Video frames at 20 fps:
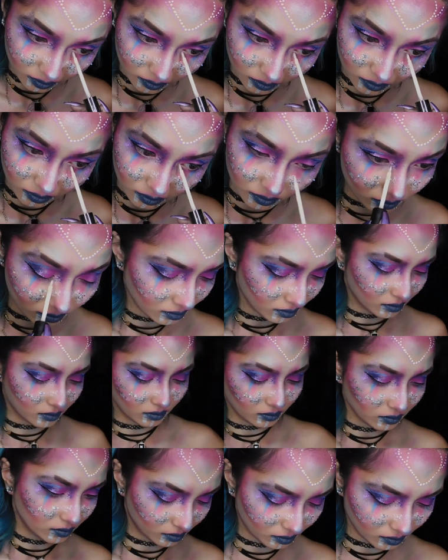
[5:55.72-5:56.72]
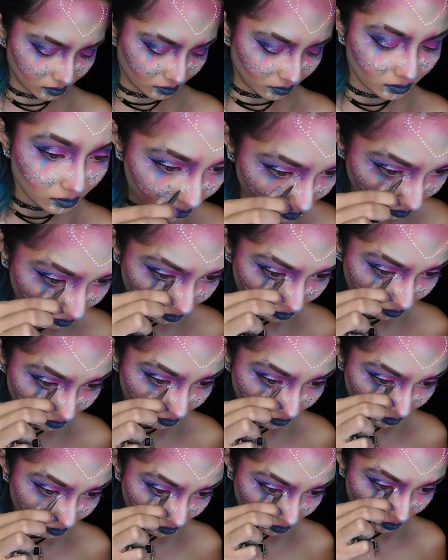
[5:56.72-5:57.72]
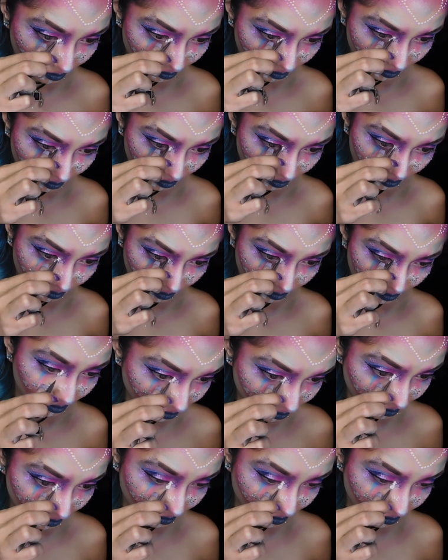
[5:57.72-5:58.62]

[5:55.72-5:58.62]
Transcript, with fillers: And I'm adding some silver flakes in the inner corner of my eyes.